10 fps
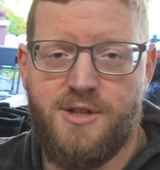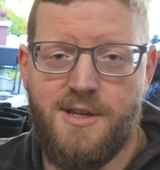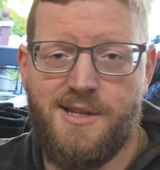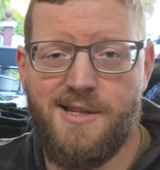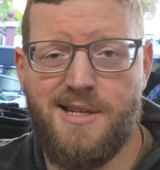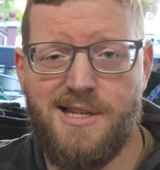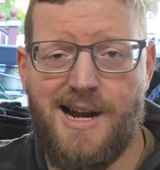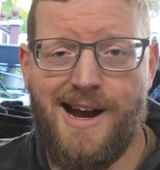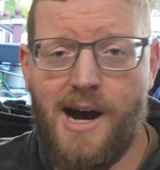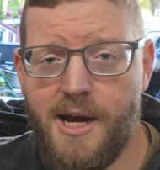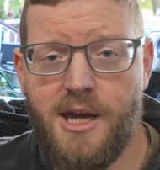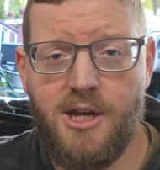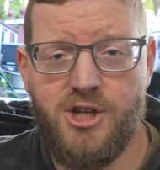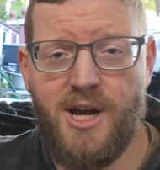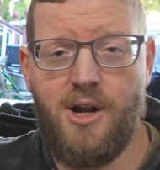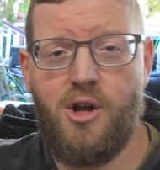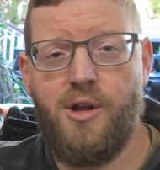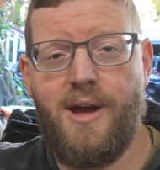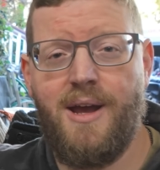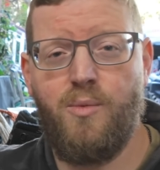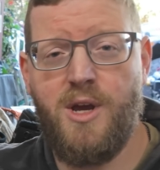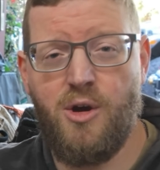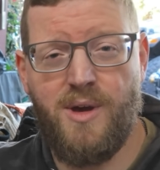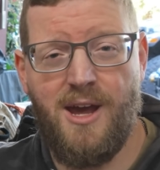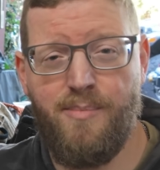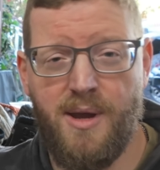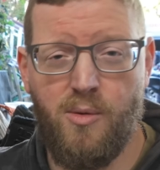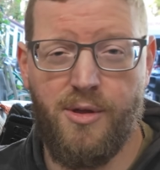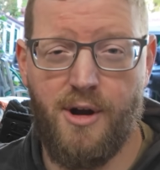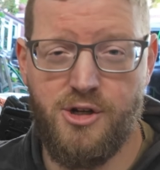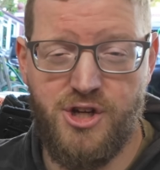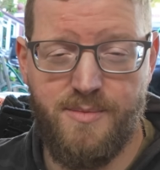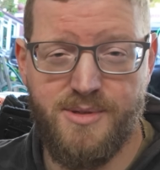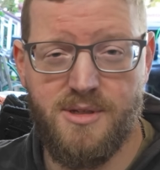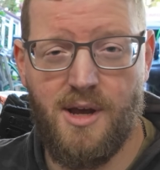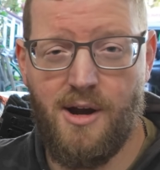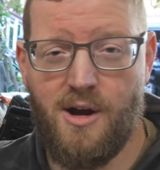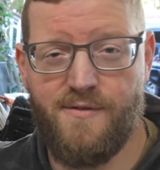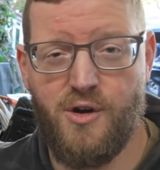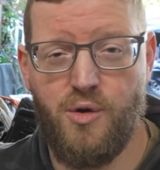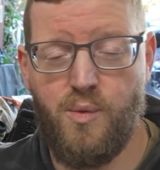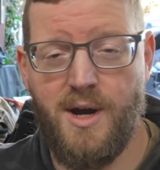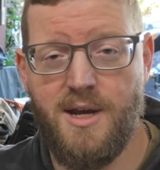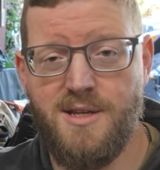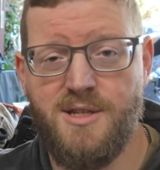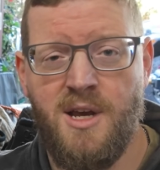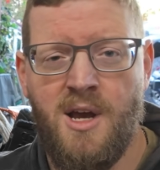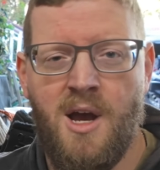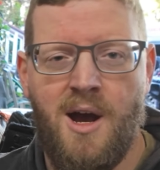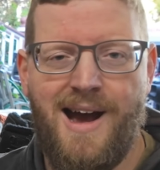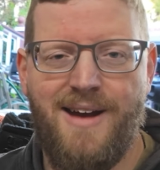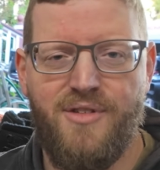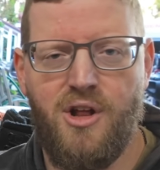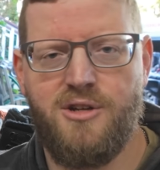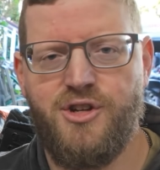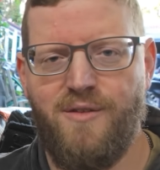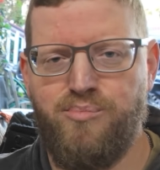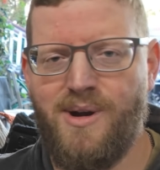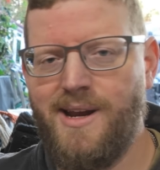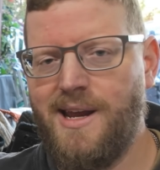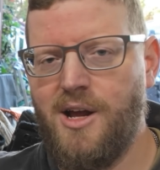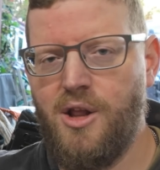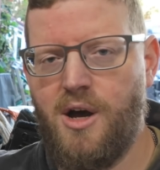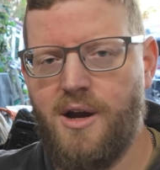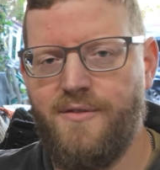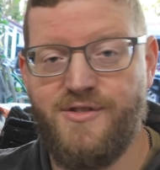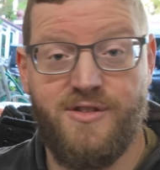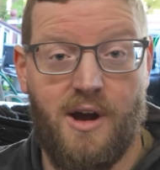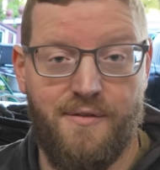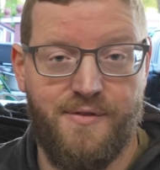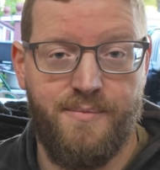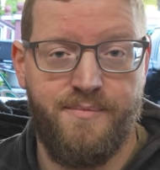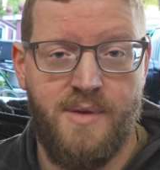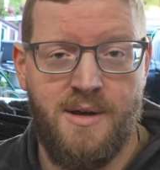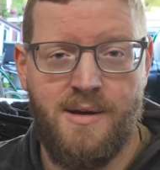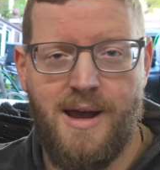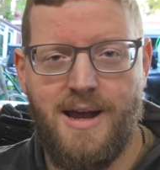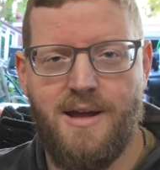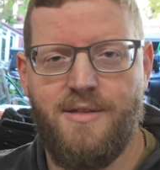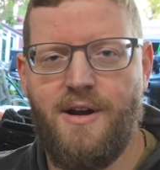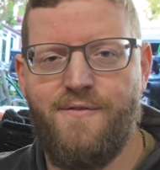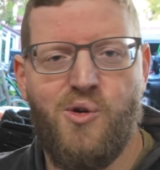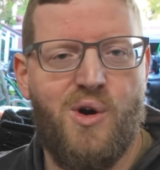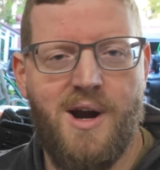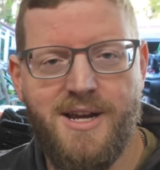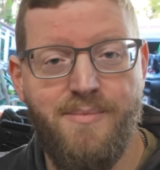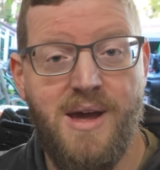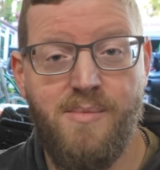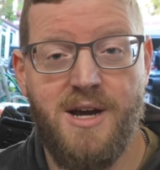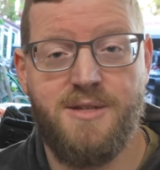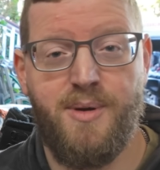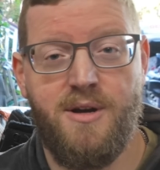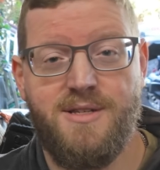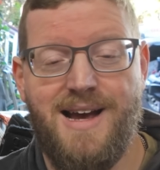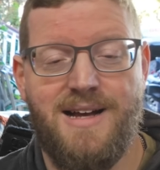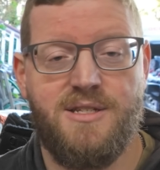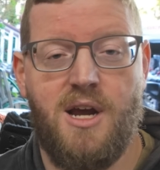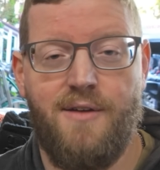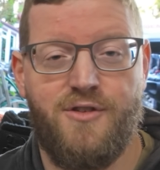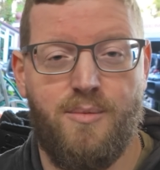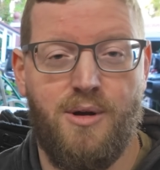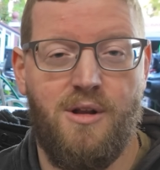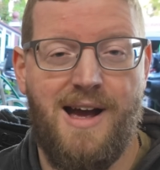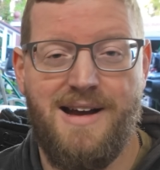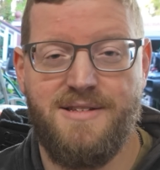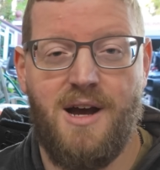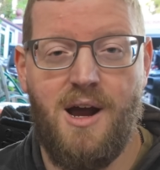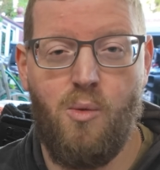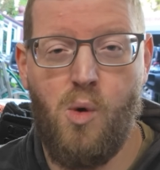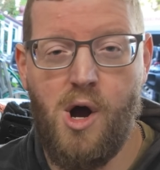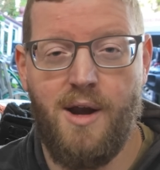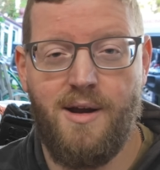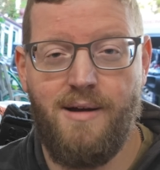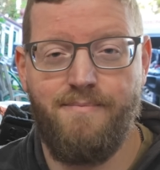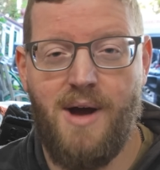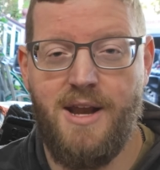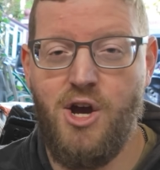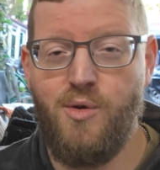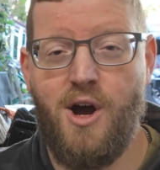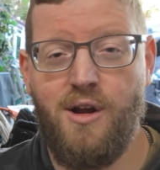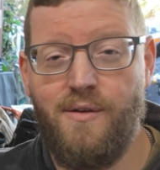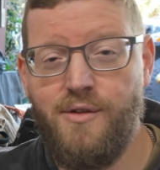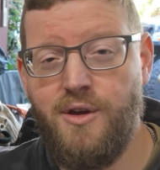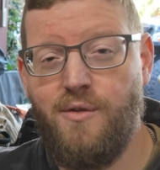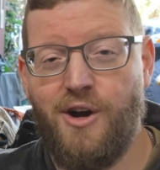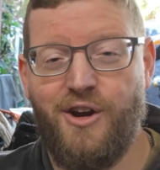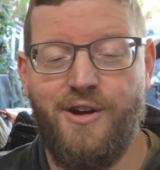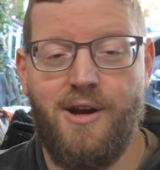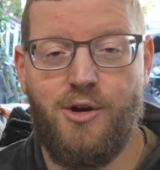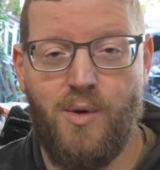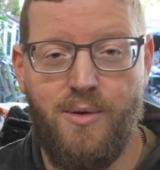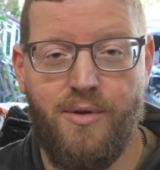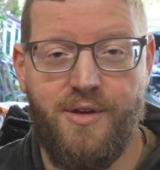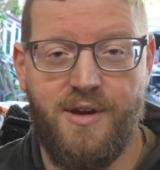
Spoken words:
since this isn't a hiking channel and we go camping with our Jeeps and off-road rigs, I have the luxury of bringing a lot of stuff. And therefore I can make my experience as comfortable as I want. I know not all of you are going to agree with